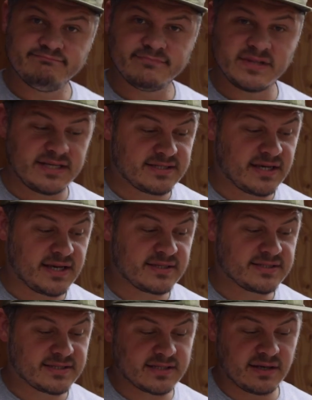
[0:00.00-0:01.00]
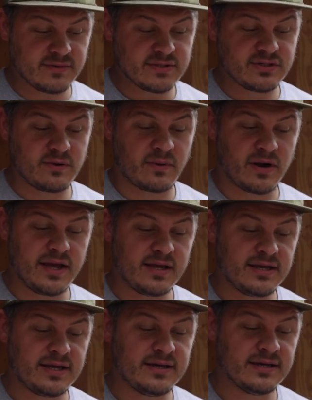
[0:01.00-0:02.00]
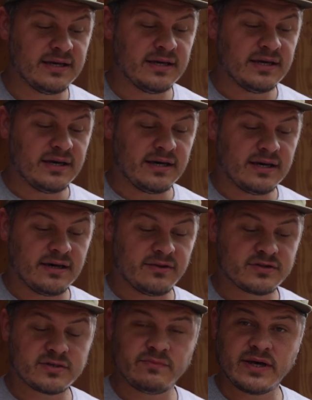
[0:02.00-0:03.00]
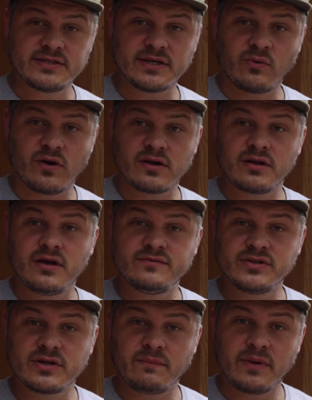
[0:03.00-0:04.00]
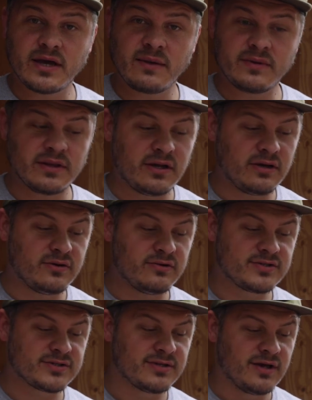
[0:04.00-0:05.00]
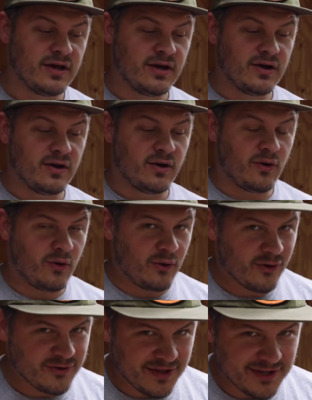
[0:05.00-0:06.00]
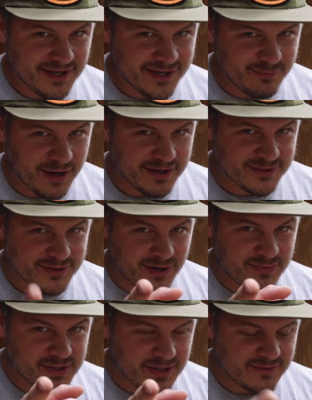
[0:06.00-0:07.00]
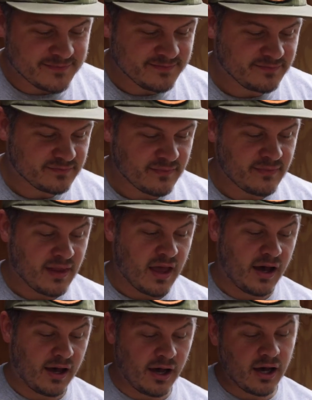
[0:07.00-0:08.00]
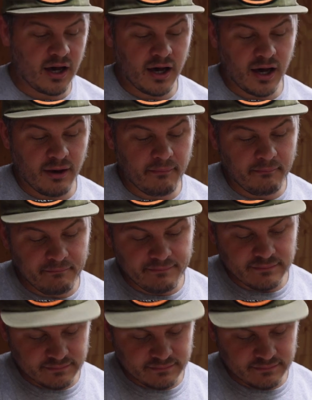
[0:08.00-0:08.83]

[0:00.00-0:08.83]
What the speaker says: these things come in super handy. There's some basic work gloves you can pick up at Lowe's, or the link in my description, and